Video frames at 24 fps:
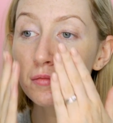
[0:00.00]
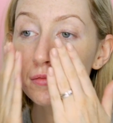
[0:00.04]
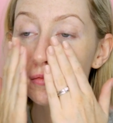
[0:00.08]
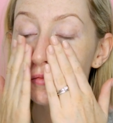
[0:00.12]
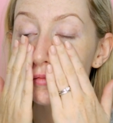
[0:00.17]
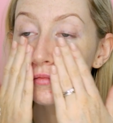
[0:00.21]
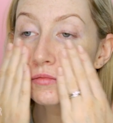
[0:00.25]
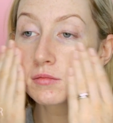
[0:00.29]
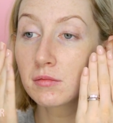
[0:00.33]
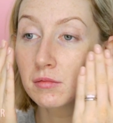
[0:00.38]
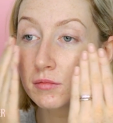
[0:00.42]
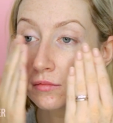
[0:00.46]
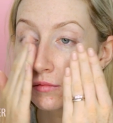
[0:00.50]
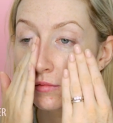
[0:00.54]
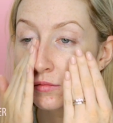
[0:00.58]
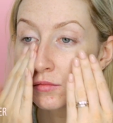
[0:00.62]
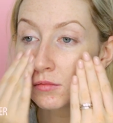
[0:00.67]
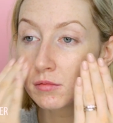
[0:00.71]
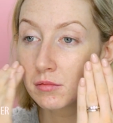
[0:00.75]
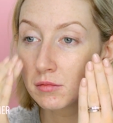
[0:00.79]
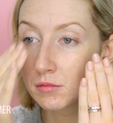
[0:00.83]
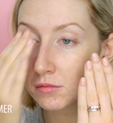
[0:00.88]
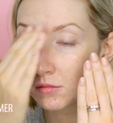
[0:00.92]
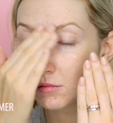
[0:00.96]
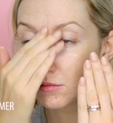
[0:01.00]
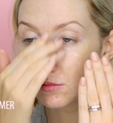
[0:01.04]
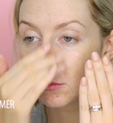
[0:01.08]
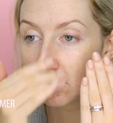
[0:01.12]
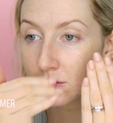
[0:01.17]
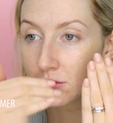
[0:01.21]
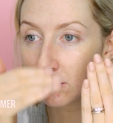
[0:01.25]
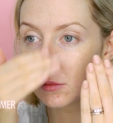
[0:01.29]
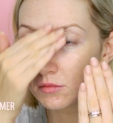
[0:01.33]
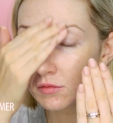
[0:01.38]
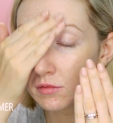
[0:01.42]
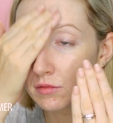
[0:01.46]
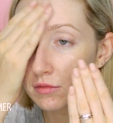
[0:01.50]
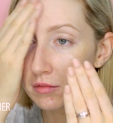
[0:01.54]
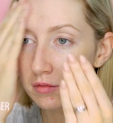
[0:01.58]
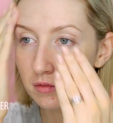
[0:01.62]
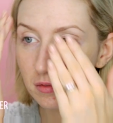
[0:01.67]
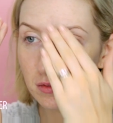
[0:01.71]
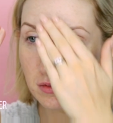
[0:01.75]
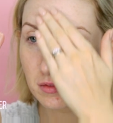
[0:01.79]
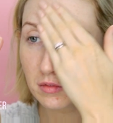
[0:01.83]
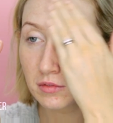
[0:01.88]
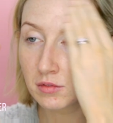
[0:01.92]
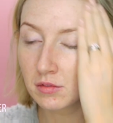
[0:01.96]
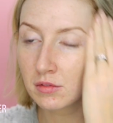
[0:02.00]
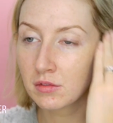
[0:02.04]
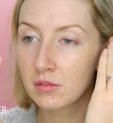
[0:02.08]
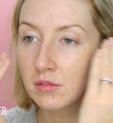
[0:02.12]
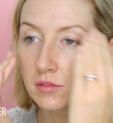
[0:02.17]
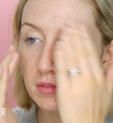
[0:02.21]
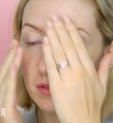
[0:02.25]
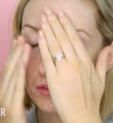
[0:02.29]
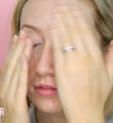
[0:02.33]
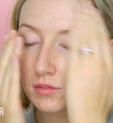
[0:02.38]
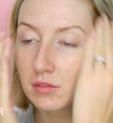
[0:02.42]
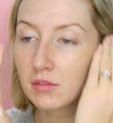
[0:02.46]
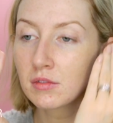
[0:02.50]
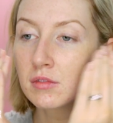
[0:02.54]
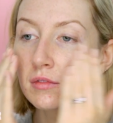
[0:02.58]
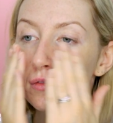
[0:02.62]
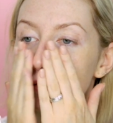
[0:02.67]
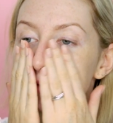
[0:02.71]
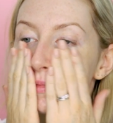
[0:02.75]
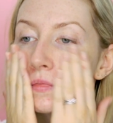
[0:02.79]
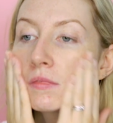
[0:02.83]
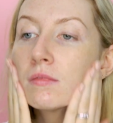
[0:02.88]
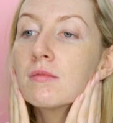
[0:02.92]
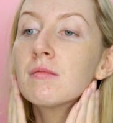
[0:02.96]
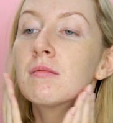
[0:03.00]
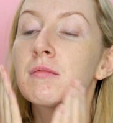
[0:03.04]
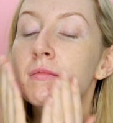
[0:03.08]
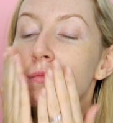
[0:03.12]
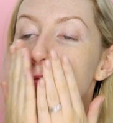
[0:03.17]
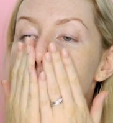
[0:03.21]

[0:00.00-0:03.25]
skin primer today, I'm going to use the Laura Mercier mineral one.